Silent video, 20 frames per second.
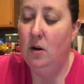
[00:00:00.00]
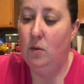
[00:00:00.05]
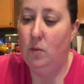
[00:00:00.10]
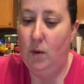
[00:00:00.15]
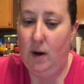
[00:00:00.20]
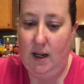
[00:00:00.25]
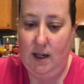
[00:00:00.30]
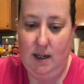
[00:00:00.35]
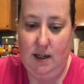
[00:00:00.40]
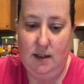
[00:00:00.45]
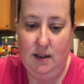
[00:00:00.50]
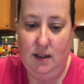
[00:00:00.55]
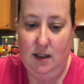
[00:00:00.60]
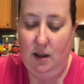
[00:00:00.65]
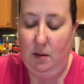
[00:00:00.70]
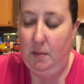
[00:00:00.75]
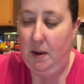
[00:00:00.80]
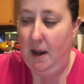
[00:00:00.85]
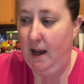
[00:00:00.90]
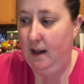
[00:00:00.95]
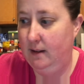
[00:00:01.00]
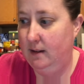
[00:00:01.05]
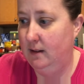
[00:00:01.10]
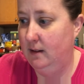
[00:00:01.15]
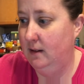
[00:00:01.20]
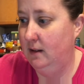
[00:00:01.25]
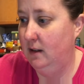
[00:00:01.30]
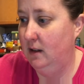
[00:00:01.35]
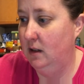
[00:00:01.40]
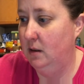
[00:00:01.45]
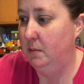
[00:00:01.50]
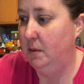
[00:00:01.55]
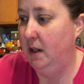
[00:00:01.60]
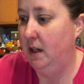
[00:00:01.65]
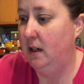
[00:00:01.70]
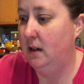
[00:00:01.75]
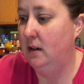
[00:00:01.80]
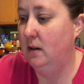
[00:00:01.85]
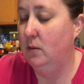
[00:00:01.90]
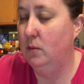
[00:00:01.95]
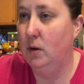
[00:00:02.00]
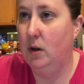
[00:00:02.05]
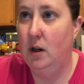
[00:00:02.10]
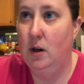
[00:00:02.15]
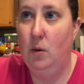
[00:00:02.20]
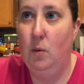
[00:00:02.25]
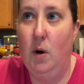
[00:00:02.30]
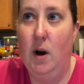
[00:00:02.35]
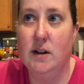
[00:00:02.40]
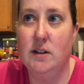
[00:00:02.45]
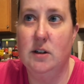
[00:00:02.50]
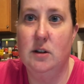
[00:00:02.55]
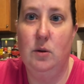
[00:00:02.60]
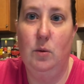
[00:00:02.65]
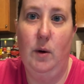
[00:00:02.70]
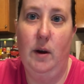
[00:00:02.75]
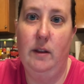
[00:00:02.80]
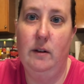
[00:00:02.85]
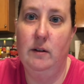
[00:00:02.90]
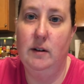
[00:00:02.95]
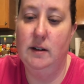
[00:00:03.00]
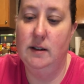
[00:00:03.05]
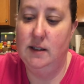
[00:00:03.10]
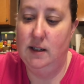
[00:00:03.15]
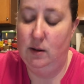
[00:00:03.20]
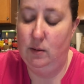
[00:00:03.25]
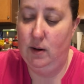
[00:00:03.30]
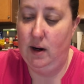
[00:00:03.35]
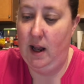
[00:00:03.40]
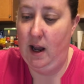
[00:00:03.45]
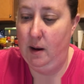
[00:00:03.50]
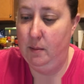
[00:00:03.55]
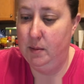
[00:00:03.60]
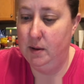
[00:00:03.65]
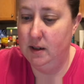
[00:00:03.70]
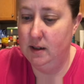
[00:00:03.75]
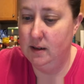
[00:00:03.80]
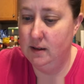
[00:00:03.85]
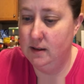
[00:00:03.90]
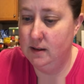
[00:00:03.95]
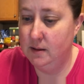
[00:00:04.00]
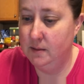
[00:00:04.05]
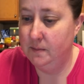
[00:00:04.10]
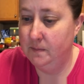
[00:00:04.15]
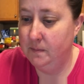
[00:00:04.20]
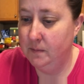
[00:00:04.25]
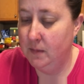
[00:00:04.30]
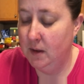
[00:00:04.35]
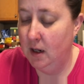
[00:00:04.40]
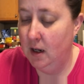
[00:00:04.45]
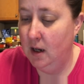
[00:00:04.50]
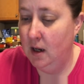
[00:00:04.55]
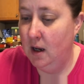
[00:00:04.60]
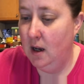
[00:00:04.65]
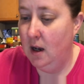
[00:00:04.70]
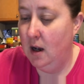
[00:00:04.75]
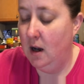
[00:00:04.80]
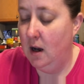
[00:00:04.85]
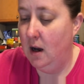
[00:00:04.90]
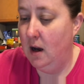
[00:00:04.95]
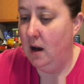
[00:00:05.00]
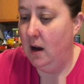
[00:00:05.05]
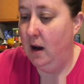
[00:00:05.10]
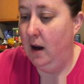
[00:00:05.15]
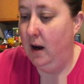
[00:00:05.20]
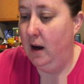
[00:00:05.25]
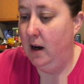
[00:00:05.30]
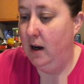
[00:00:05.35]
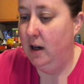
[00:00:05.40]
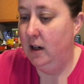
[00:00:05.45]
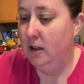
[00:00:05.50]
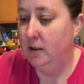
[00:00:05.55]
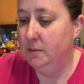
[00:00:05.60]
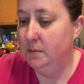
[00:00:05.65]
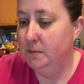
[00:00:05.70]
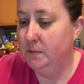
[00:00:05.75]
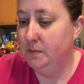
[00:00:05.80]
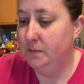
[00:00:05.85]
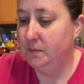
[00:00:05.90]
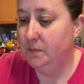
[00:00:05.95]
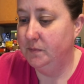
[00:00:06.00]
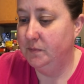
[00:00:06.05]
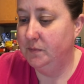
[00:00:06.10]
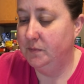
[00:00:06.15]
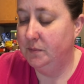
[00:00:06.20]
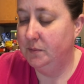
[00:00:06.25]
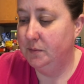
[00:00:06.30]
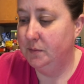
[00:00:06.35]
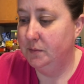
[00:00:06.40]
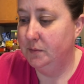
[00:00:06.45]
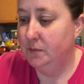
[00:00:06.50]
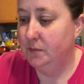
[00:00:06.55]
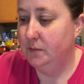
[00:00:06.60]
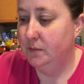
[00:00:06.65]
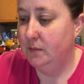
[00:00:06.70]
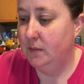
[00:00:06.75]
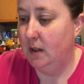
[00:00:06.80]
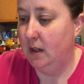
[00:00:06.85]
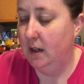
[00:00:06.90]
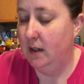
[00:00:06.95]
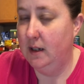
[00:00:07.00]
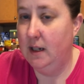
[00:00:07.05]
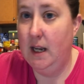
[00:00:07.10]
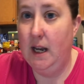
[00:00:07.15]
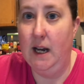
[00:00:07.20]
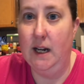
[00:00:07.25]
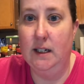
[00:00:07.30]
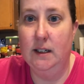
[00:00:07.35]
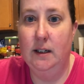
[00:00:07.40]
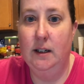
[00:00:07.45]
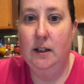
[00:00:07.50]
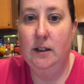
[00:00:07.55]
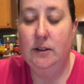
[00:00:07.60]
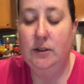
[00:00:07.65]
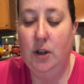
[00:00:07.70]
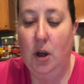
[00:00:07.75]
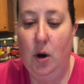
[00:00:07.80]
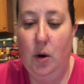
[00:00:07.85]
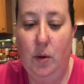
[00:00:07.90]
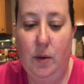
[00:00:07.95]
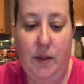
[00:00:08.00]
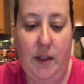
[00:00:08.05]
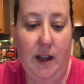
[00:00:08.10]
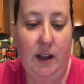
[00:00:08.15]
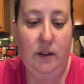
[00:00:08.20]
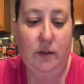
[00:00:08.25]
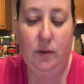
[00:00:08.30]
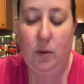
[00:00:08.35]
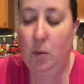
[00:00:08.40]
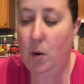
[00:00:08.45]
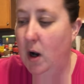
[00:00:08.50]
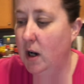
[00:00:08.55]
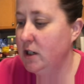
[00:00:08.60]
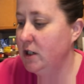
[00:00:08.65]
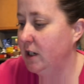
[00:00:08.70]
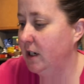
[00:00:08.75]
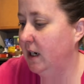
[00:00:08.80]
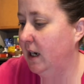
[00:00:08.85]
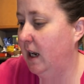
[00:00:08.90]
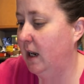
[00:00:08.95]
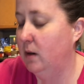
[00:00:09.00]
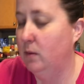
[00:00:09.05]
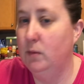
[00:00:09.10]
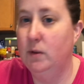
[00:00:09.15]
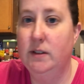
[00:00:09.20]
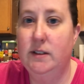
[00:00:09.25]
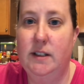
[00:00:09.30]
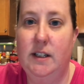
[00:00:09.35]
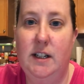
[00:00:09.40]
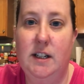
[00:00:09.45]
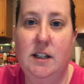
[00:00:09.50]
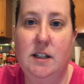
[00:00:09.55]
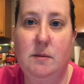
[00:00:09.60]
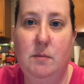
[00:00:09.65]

wait until it passes a little bit. We're going to watch the weather and see what happens. Um, yeah, so thanks for watching and we'll see you